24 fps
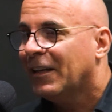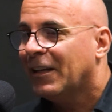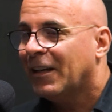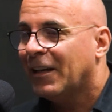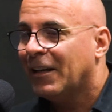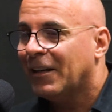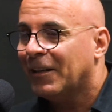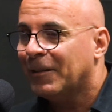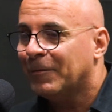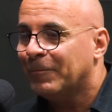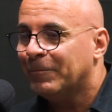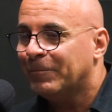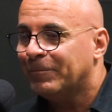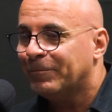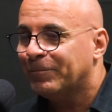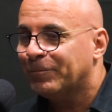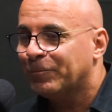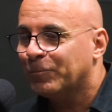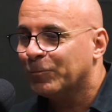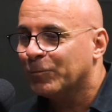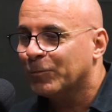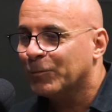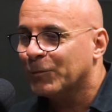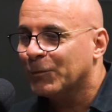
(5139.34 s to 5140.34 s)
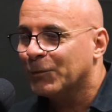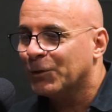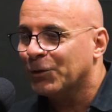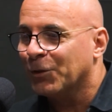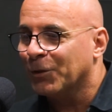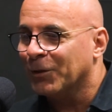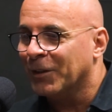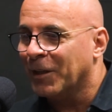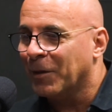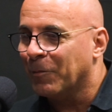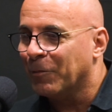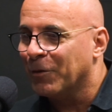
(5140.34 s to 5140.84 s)
I
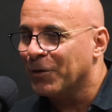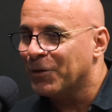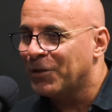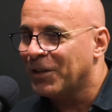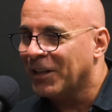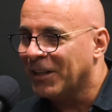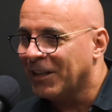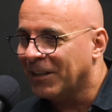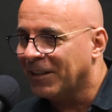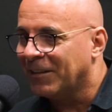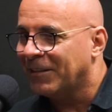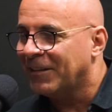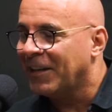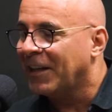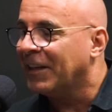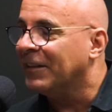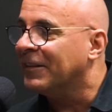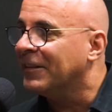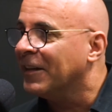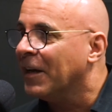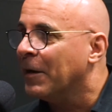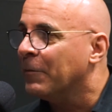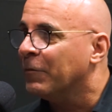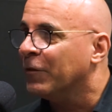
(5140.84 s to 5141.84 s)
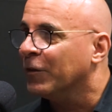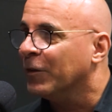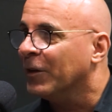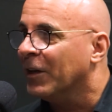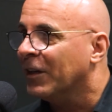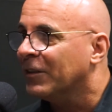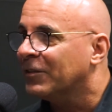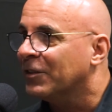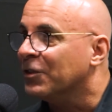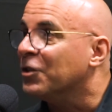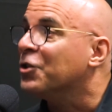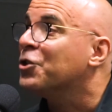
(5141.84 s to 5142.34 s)
certainly appreciate you taking time for
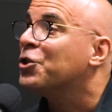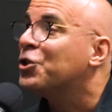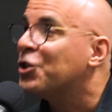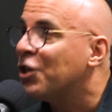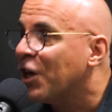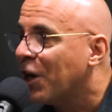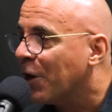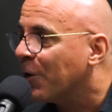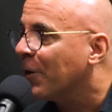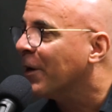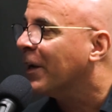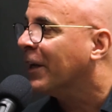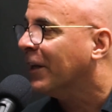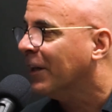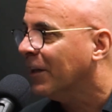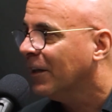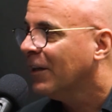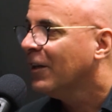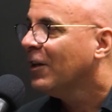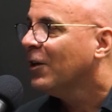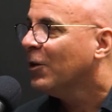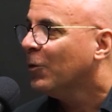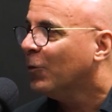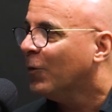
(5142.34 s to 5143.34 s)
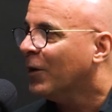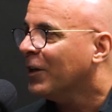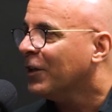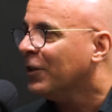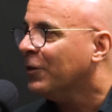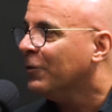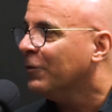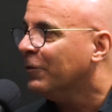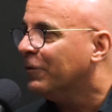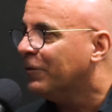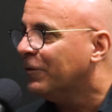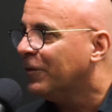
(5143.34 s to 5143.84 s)
us and sharing what
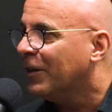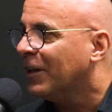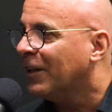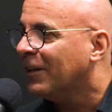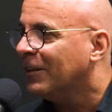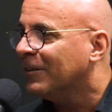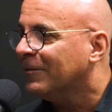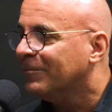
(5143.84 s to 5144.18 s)
you've